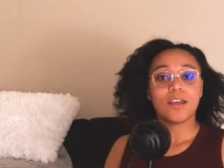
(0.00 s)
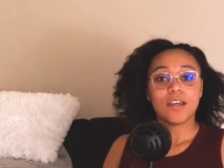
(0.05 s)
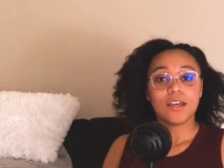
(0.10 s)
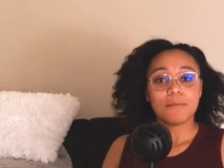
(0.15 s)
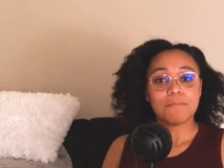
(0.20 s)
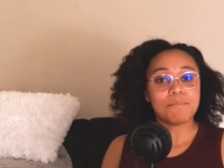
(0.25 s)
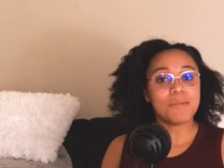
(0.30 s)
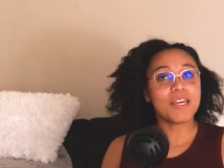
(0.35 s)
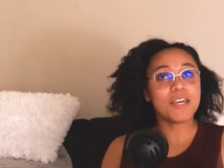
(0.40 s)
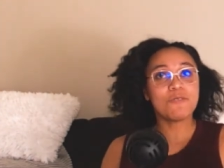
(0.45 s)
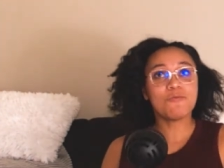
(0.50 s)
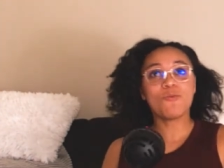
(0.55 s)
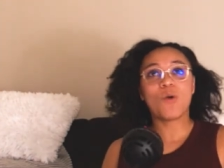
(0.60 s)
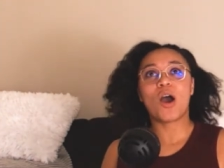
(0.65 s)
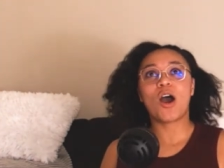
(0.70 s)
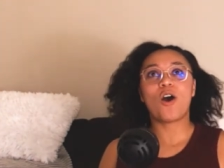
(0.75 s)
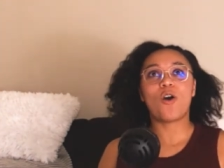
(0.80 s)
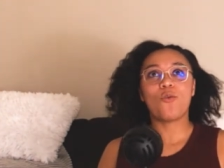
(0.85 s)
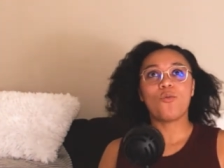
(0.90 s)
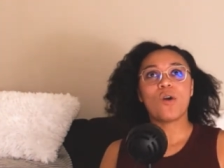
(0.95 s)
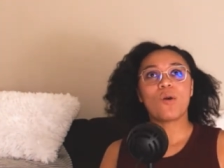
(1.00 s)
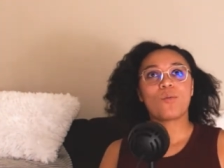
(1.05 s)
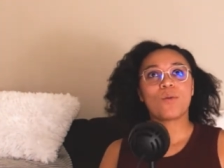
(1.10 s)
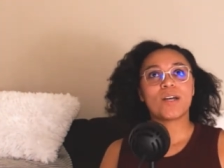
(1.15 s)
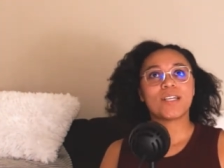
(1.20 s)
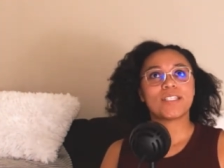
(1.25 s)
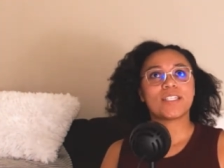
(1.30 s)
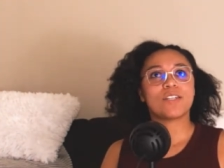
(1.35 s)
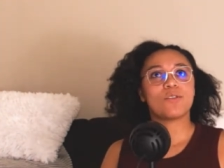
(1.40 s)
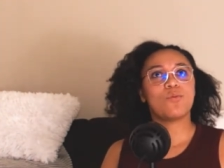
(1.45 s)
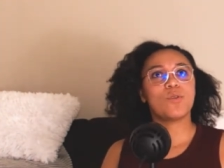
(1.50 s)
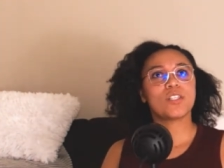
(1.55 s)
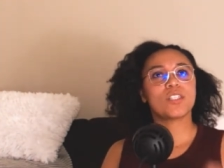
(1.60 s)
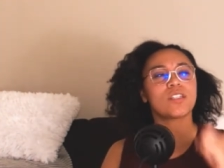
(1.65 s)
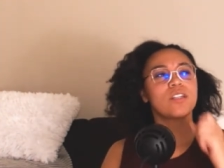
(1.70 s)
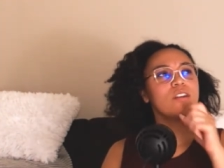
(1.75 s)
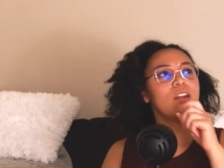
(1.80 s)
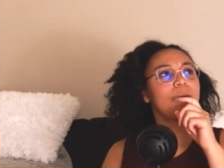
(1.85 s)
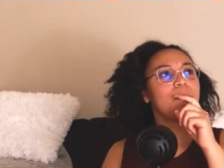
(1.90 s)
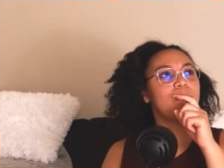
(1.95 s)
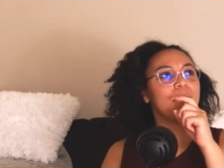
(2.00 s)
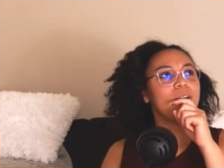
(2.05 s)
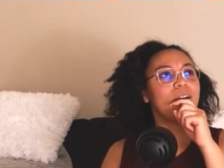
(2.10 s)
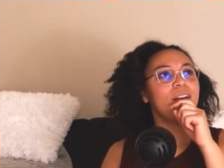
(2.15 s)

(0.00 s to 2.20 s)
Meanwhile, what was it? What's the number?